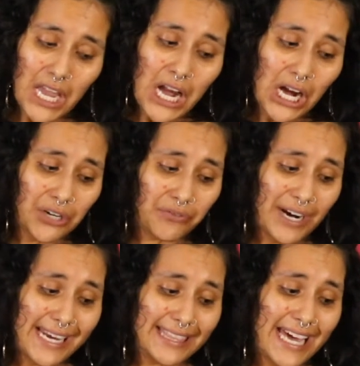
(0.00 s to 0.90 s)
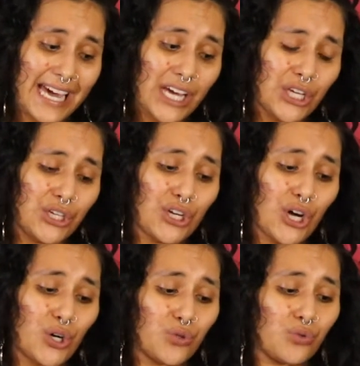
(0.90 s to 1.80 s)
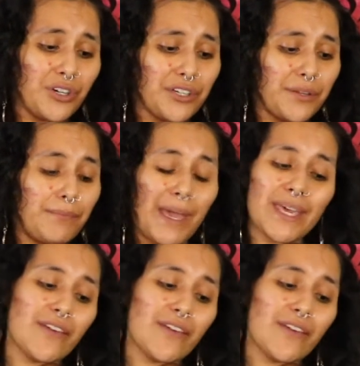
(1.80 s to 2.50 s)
All right, that, you know, maybe